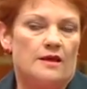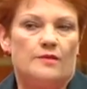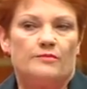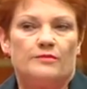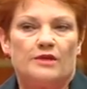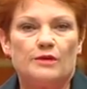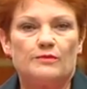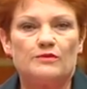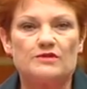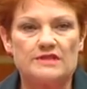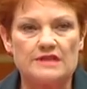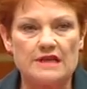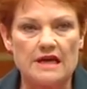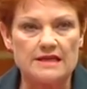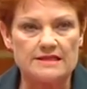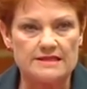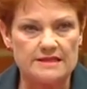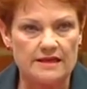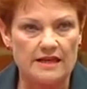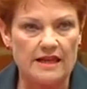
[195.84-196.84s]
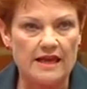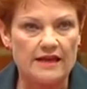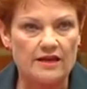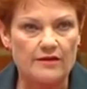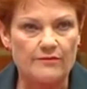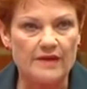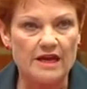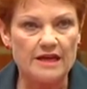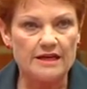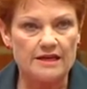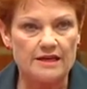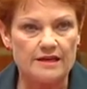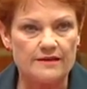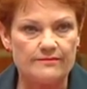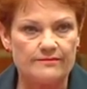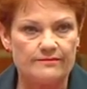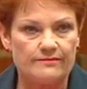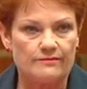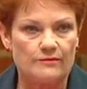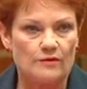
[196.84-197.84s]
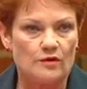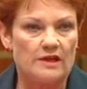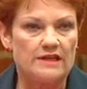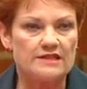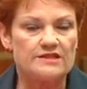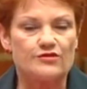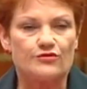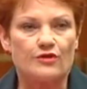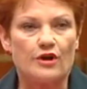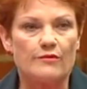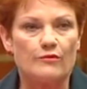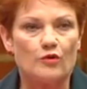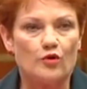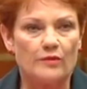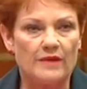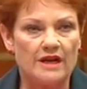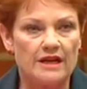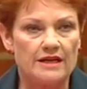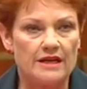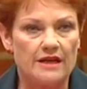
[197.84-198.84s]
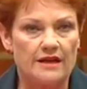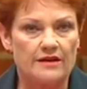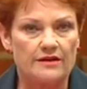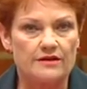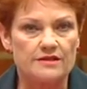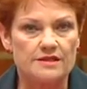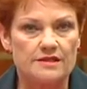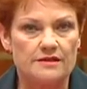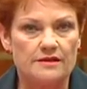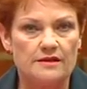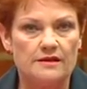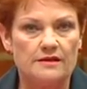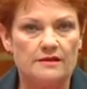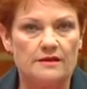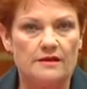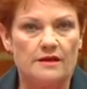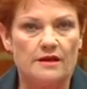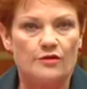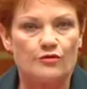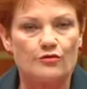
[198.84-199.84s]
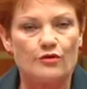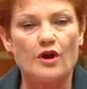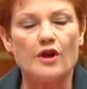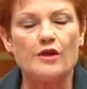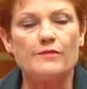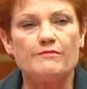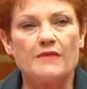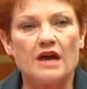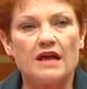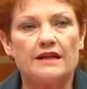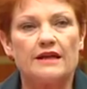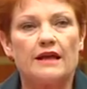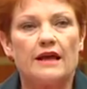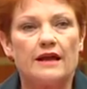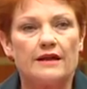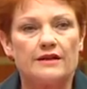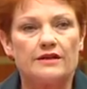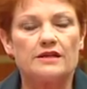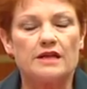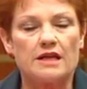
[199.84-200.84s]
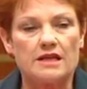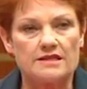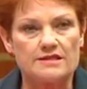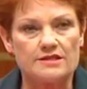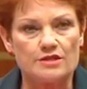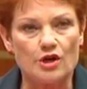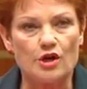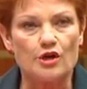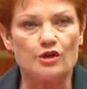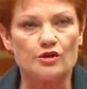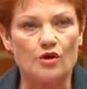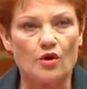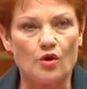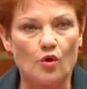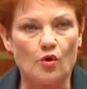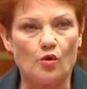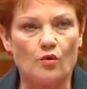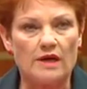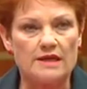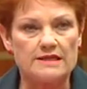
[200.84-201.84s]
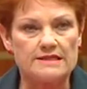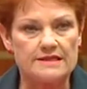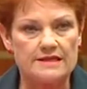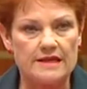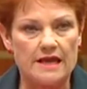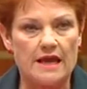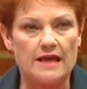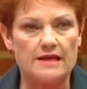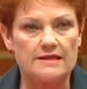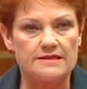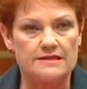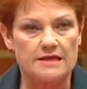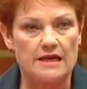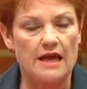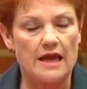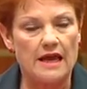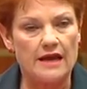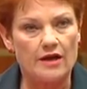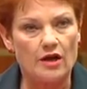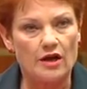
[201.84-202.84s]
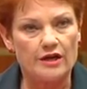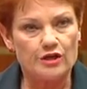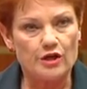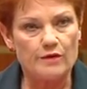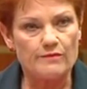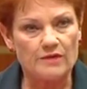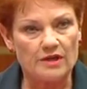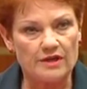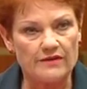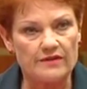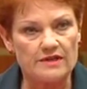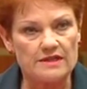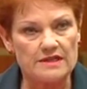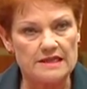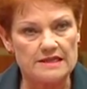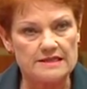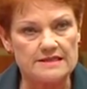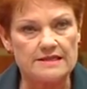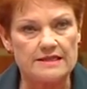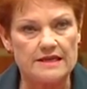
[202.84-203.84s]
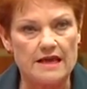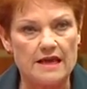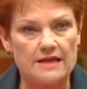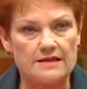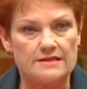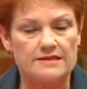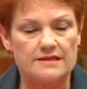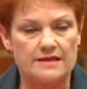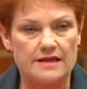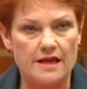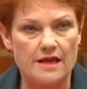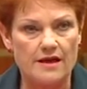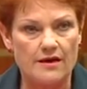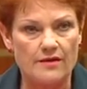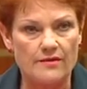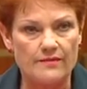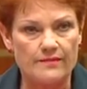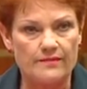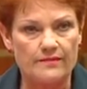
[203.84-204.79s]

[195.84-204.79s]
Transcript: People say it's a lack of money. Let's throw more money at it. Throwing money at it is not always the answer, and I don't believe it is the answer now.